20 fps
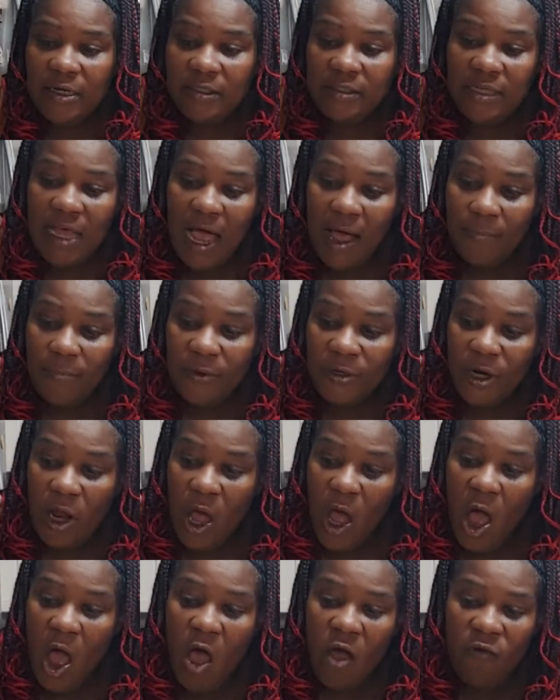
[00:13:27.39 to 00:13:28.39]
to top it
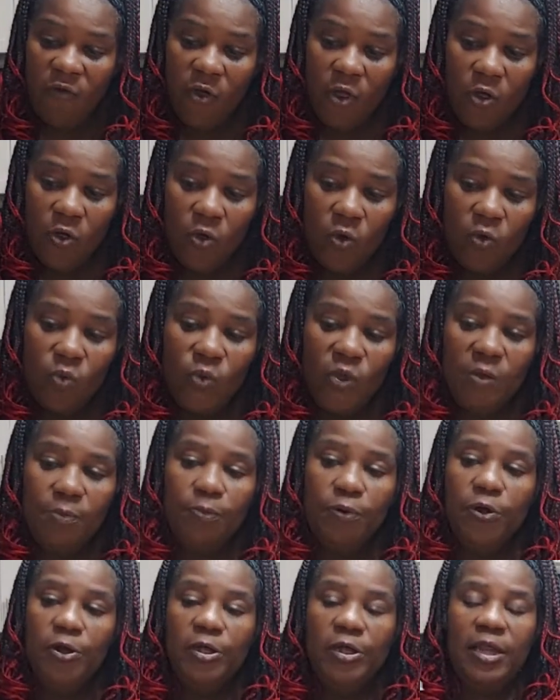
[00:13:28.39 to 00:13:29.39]
off, we
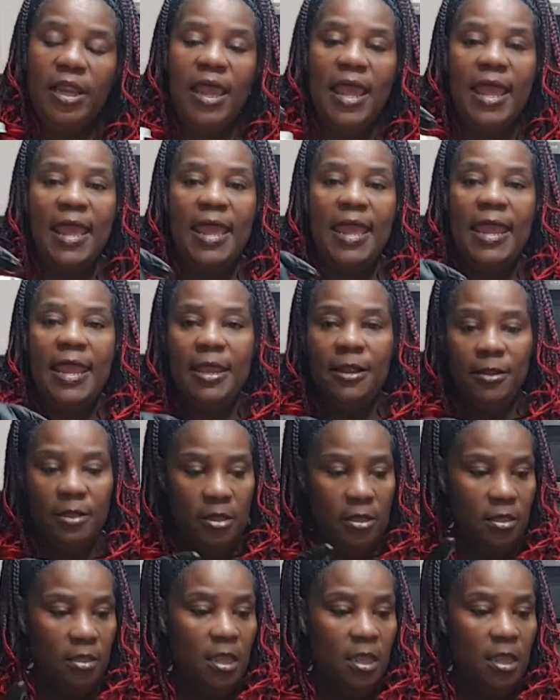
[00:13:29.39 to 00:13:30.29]
put a